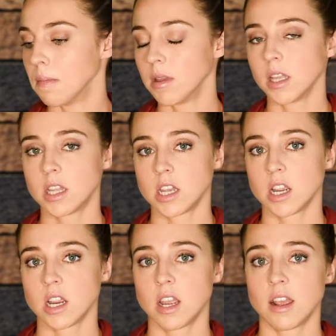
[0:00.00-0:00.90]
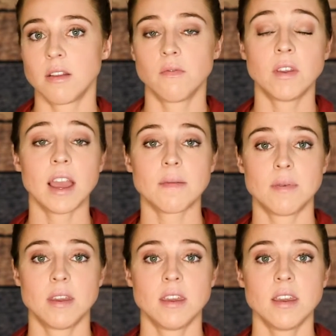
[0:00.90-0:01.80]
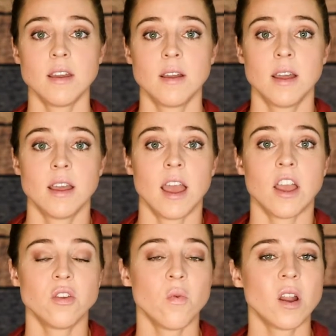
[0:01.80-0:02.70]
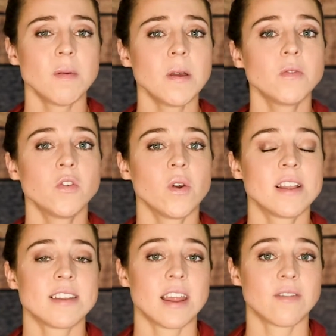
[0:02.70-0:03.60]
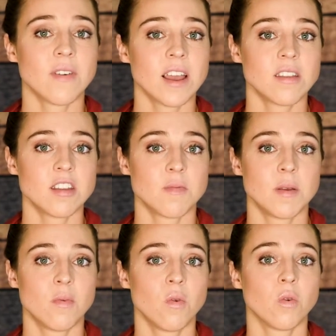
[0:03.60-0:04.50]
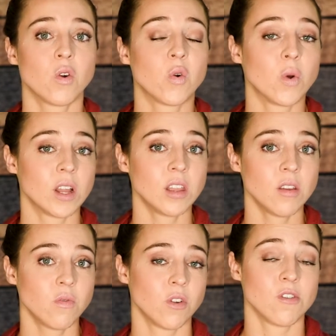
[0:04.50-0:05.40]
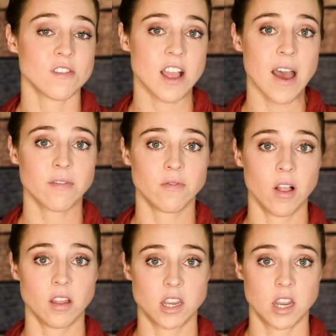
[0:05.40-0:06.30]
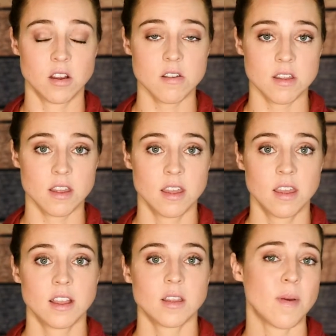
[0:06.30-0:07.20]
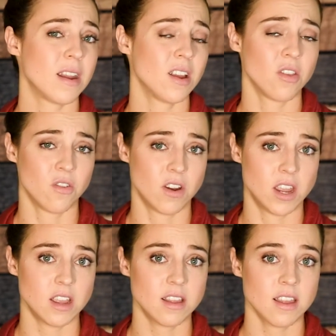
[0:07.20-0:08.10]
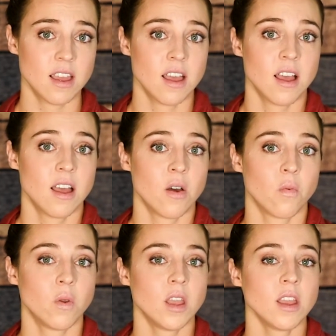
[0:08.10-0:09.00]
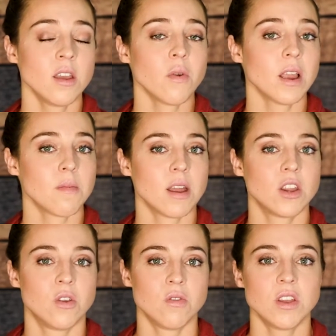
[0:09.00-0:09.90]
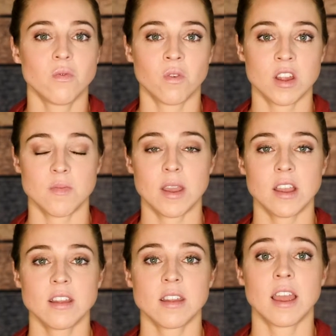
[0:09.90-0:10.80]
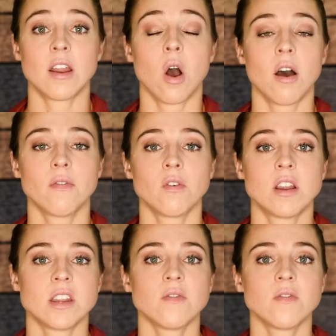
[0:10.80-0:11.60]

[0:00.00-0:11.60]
military, VIP, and you want to be able to identify these people quickly for your staff or volunteers, depending on their needs, we recommend using wristbands and offering